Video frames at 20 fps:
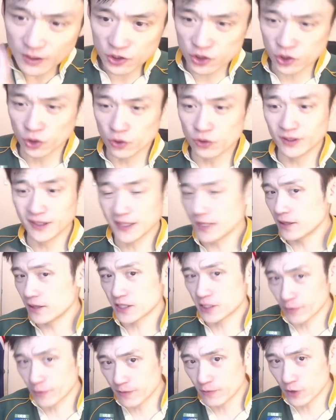to lead the
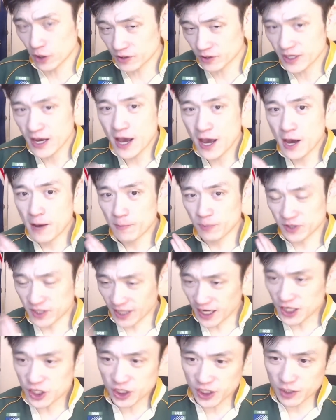Springboks,
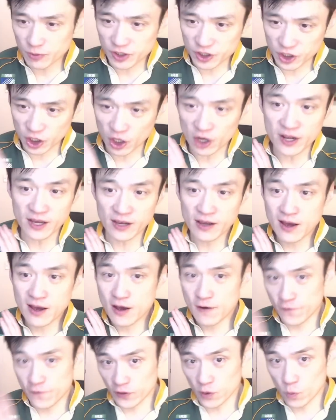potentially returning
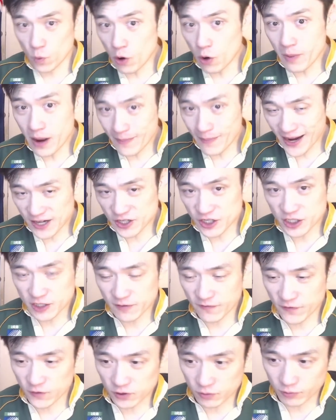for the warm-up matches
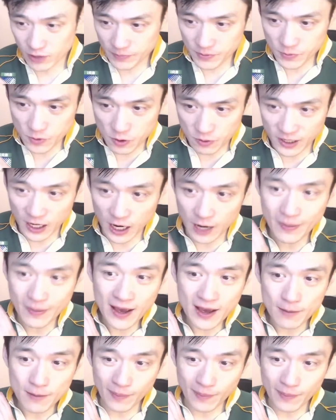for the Rugby World Cup,